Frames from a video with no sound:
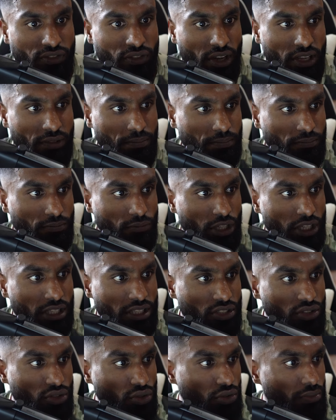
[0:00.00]
If I
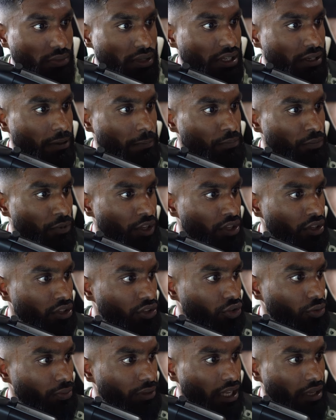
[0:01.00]
really zoom in,
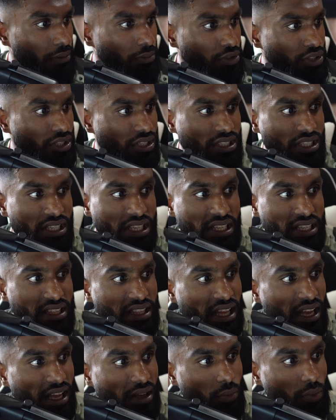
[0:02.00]
you'll be able to see
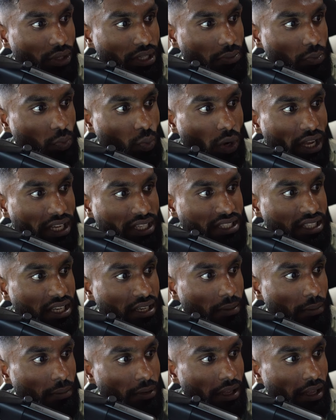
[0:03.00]
that we wicked
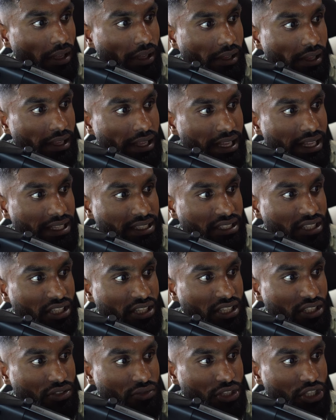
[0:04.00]
into
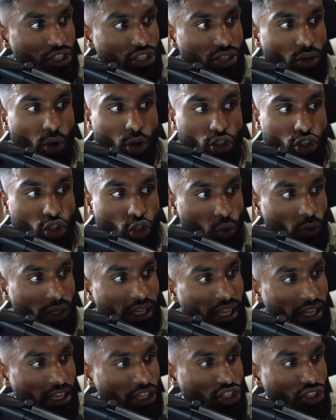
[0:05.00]
this region on two
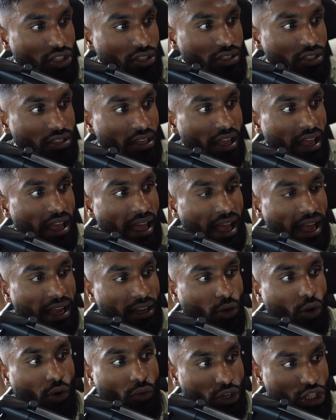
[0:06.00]
occasions
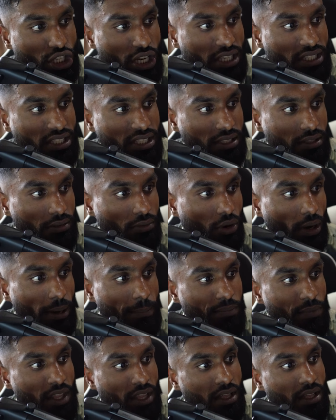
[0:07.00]
and got rejected, right?